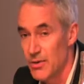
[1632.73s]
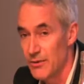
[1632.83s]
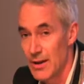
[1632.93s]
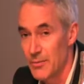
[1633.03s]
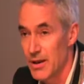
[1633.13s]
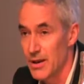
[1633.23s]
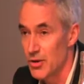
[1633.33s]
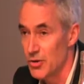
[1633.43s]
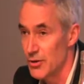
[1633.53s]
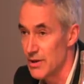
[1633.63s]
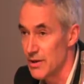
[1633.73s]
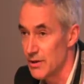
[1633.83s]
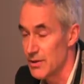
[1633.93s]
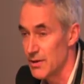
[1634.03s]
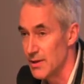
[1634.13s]
developing countries.
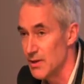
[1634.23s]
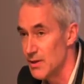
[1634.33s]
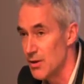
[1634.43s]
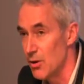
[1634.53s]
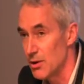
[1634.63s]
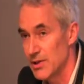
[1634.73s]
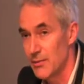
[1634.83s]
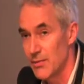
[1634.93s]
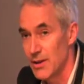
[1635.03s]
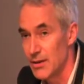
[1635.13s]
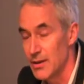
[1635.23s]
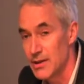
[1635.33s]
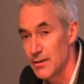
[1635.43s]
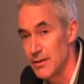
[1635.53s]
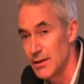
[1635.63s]
So this is not something
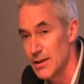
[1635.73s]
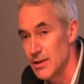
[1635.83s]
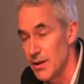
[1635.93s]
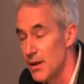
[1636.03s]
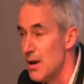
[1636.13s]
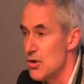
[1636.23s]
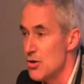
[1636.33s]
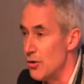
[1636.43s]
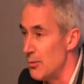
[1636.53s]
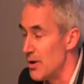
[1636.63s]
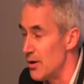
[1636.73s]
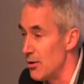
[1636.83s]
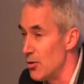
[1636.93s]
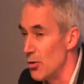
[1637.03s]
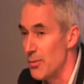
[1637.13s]
that is a
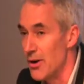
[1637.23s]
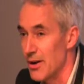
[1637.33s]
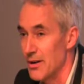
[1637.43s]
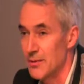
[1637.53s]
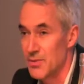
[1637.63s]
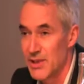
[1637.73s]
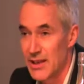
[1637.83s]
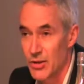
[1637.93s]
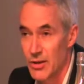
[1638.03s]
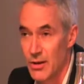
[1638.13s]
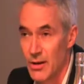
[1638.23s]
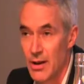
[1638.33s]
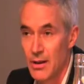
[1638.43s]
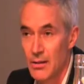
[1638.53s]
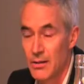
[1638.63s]
European or North American obsession
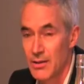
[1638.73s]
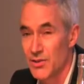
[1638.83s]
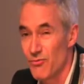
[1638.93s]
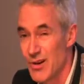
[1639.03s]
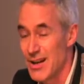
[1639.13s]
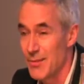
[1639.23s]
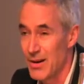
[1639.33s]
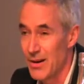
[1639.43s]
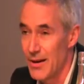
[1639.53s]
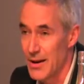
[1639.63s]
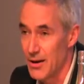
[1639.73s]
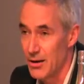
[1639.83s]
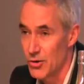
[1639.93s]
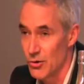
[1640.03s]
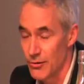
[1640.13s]
that doesn't really apply
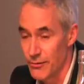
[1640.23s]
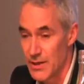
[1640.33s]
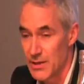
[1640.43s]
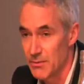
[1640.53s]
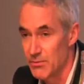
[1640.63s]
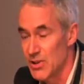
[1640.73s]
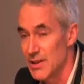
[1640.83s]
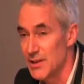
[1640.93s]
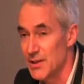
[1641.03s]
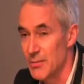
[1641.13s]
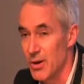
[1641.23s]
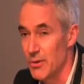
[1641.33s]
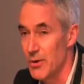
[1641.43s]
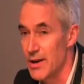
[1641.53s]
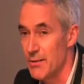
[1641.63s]
in our geographies. And CDC,
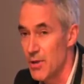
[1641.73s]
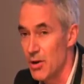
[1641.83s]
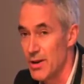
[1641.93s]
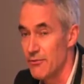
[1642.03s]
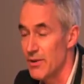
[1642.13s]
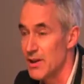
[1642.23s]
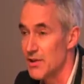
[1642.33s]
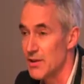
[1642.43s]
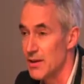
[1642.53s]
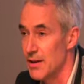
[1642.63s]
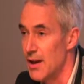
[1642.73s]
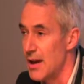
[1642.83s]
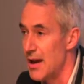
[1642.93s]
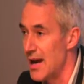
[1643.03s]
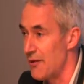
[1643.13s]
by the way, only invests in
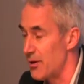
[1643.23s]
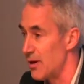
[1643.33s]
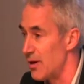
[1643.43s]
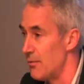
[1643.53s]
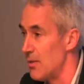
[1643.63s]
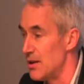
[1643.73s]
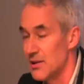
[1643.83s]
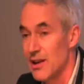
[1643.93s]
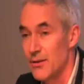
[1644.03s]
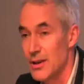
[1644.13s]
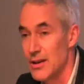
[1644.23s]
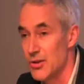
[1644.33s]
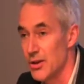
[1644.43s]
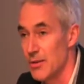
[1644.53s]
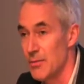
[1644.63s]
Africa and South
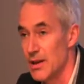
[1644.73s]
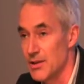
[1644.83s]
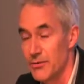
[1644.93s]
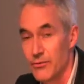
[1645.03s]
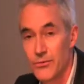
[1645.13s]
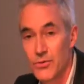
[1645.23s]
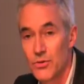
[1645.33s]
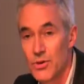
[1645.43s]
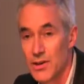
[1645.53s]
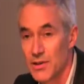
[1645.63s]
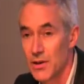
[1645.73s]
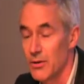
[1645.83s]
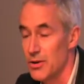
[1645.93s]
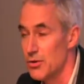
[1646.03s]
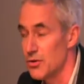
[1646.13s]
Asia as of 2 years
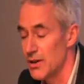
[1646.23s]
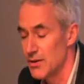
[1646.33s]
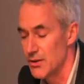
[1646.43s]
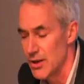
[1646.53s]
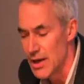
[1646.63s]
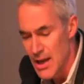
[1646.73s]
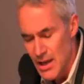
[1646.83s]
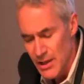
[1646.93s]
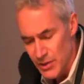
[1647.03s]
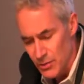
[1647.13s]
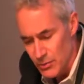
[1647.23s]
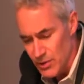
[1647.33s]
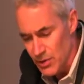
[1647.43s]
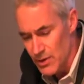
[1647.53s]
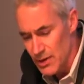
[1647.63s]
ago, our new strategy.
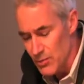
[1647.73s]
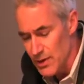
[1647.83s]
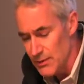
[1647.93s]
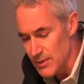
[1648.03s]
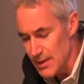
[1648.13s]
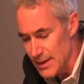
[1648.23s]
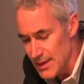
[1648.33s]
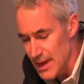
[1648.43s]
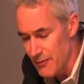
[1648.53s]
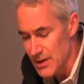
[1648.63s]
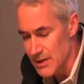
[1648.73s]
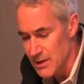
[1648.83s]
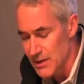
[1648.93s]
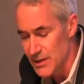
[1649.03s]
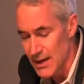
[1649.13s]
So the
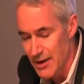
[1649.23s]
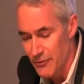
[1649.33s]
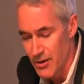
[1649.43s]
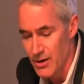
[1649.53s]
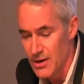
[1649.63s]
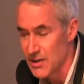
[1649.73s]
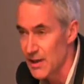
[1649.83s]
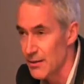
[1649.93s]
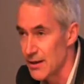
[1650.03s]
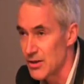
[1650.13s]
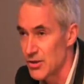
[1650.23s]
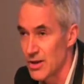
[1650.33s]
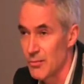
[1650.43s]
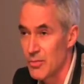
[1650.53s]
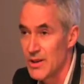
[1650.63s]
evidence is that African and South
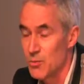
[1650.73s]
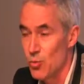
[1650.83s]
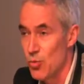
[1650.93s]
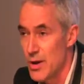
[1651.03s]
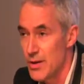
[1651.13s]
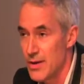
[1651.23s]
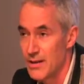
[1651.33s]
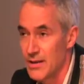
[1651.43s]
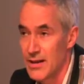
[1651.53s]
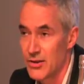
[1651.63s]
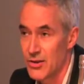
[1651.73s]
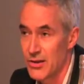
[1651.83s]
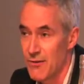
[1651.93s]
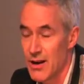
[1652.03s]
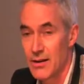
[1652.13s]
Asian companies with
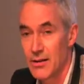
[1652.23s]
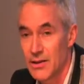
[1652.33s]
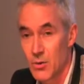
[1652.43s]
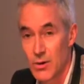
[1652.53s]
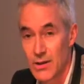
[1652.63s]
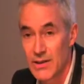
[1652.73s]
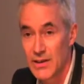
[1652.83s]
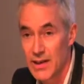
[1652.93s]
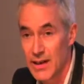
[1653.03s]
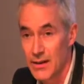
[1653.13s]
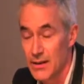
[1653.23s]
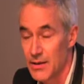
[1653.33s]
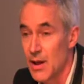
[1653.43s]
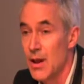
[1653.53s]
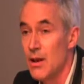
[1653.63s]
internationally recognized quality
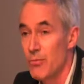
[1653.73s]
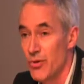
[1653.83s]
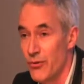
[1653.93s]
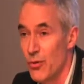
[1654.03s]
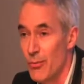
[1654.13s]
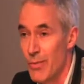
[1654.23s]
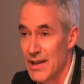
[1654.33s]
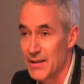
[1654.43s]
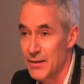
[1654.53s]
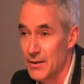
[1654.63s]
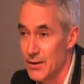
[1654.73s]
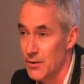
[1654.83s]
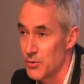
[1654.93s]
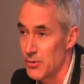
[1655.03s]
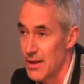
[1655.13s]
standards perform better than
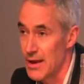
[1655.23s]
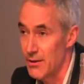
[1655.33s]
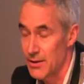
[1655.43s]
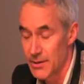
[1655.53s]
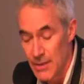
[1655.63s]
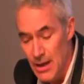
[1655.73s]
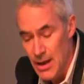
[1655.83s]
those without.